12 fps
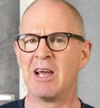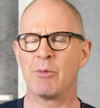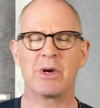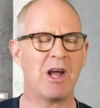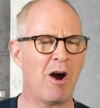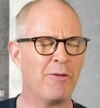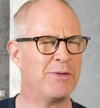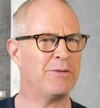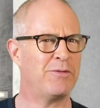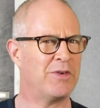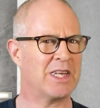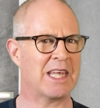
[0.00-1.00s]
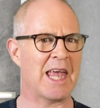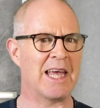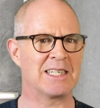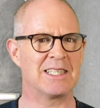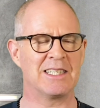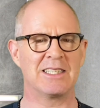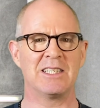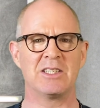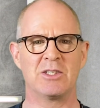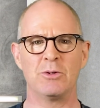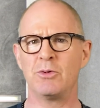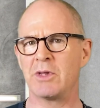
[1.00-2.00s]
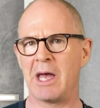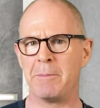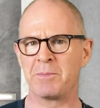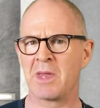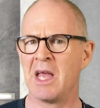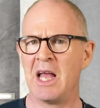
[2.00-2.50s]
we often forget to do them.